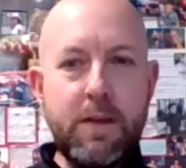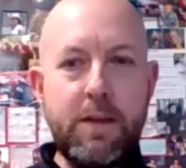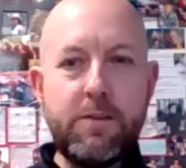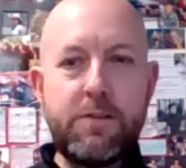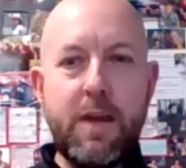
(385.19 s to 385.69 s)

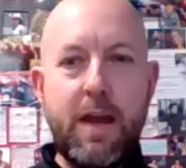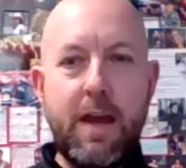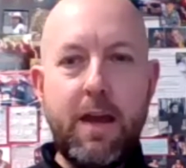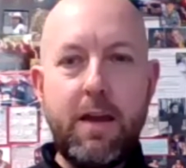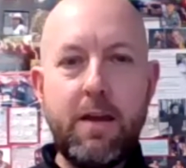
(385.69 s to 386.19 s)
It's
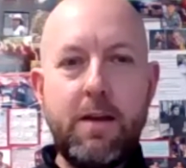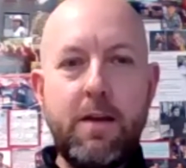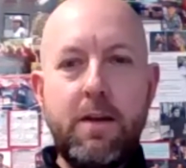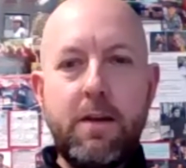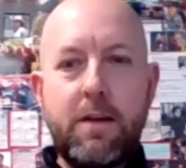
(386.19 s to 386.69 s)
a
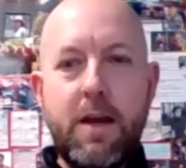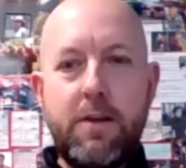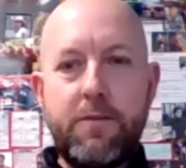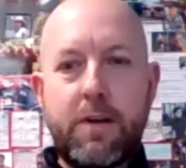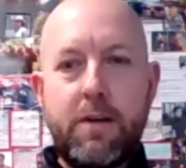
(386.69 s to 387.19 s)
kind of a